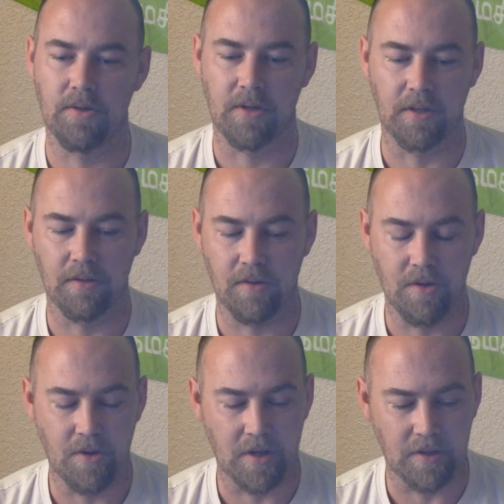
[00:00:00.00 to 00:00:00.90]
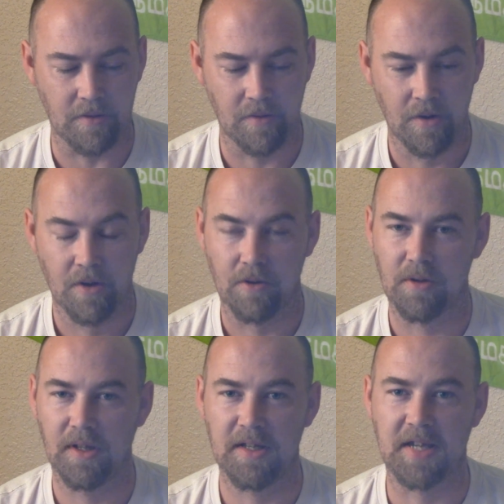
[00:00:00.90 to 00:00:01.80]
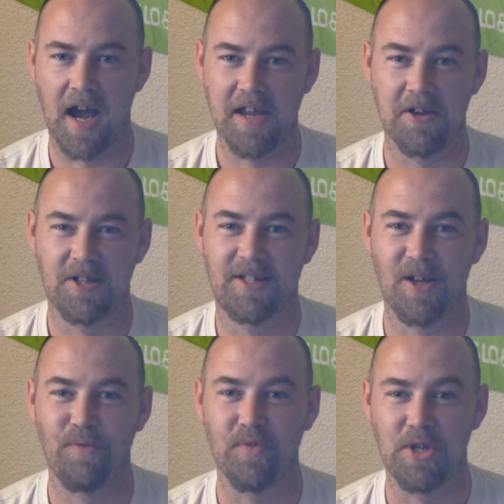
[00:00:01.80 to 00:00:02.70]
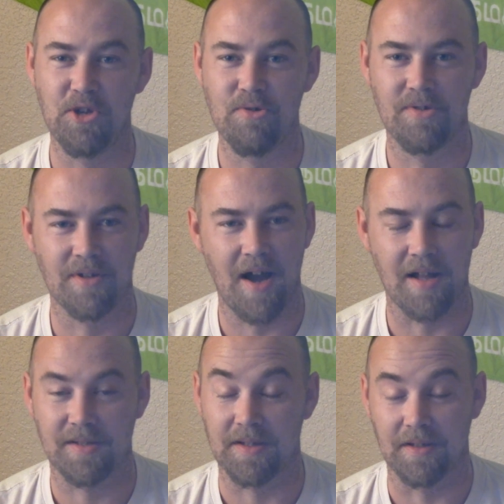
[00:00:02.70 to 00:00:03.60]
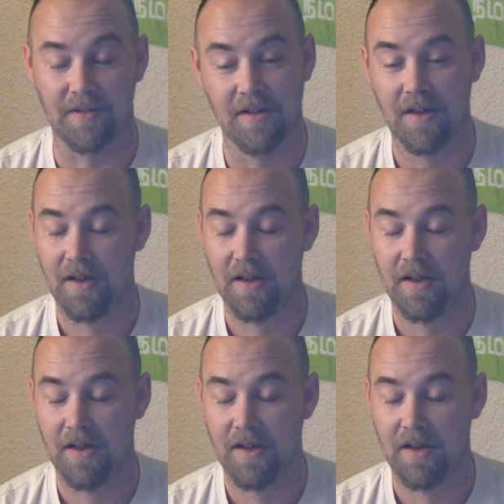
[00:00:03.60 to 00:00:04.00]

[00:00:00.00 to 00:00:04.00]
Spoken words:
You can really tie yourself in huge knots, and